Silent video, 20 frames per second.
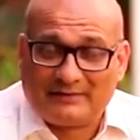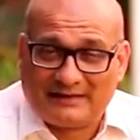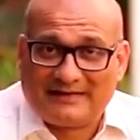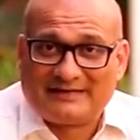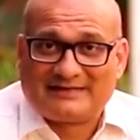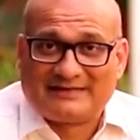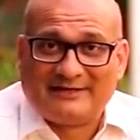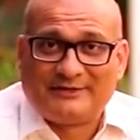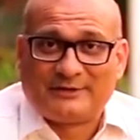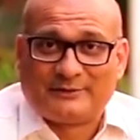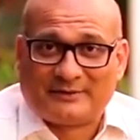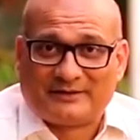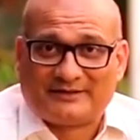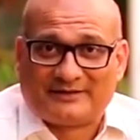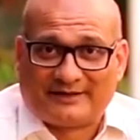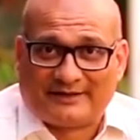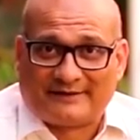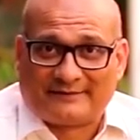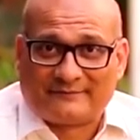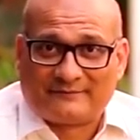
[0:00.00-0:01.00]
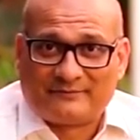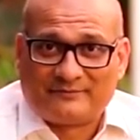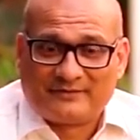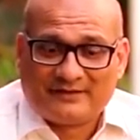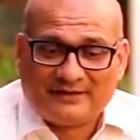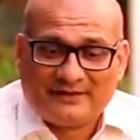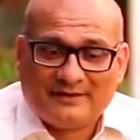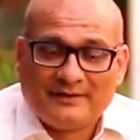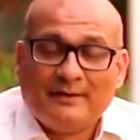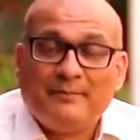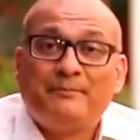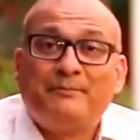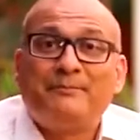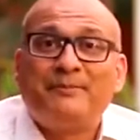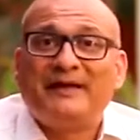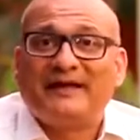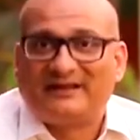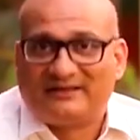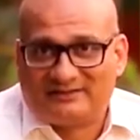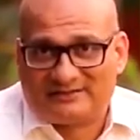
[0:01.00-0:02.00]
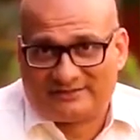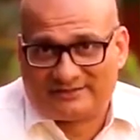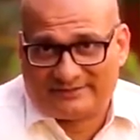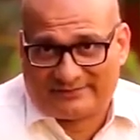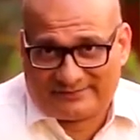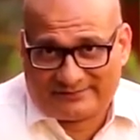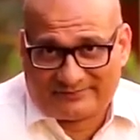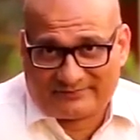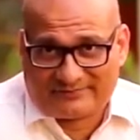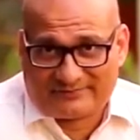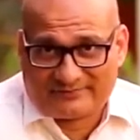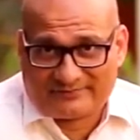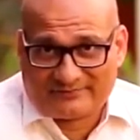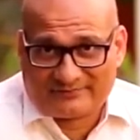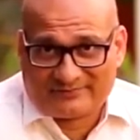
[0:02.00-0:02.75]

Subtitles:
But I tell you one thing, pigs,